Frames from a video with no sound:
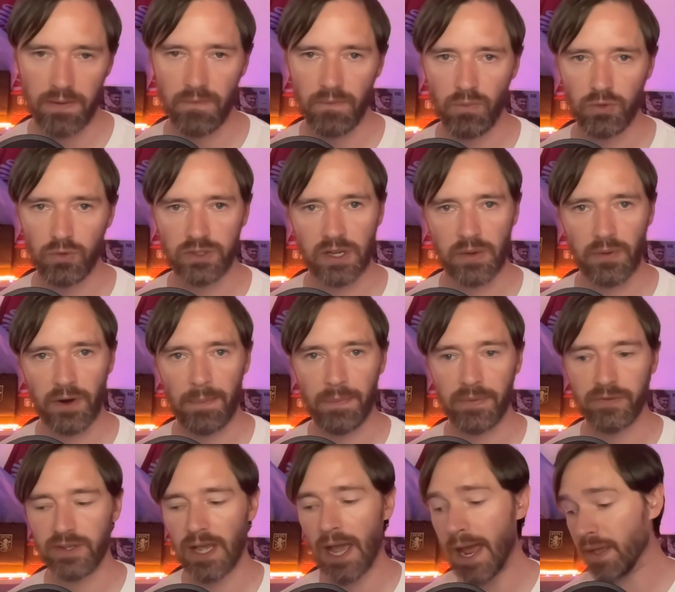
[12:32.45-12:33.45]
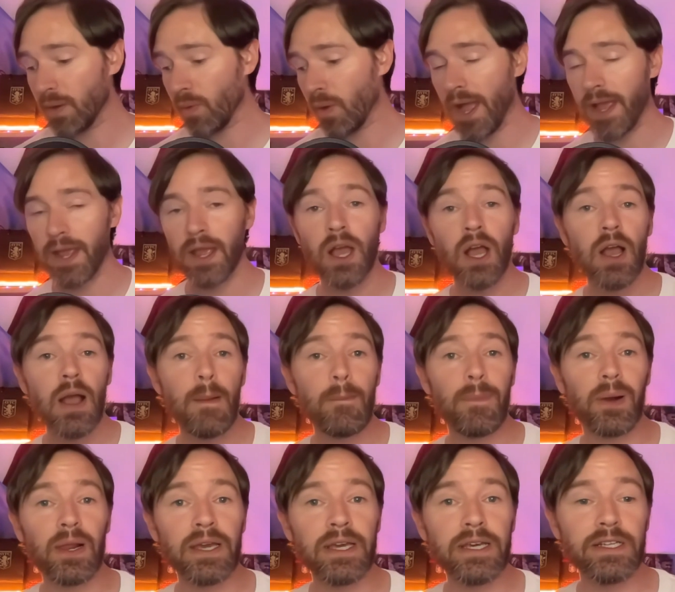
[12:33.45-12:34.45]
We'll see what happens. Anyway,
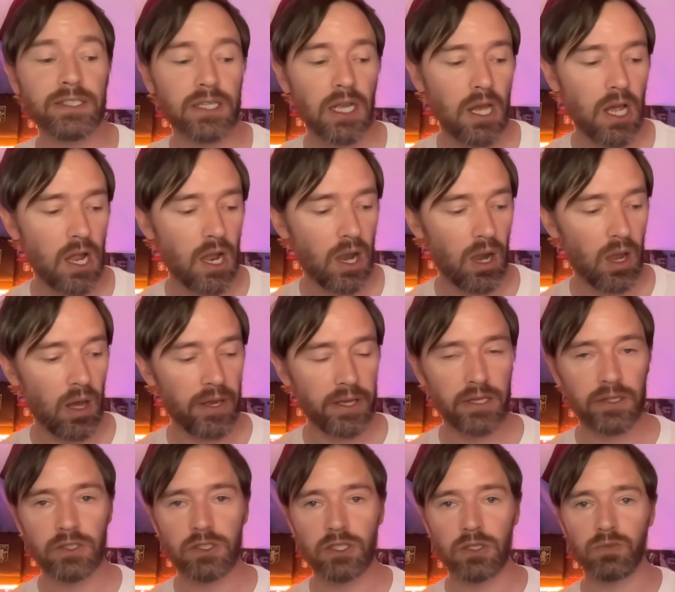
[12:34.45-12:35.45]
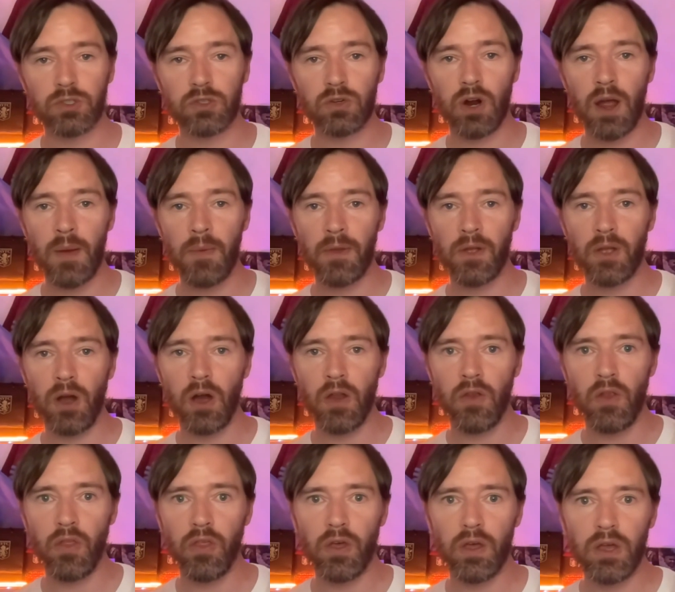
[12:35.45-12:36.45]
please like and subscribe. I've got
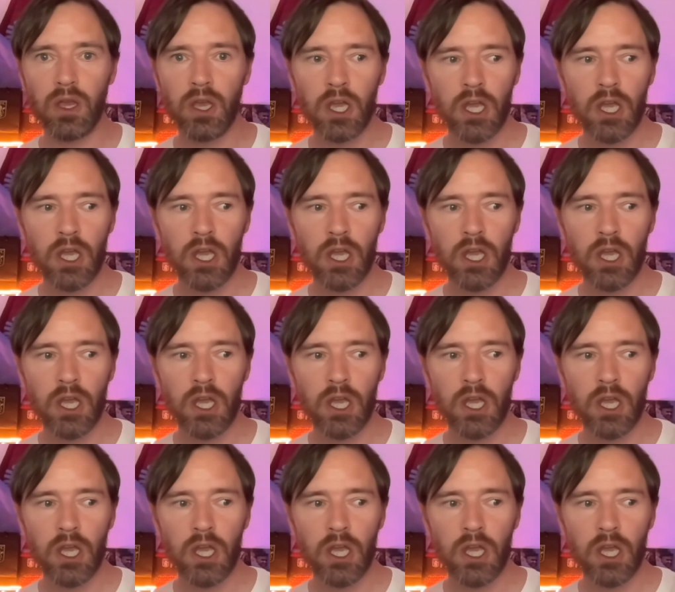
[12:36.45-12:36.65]
another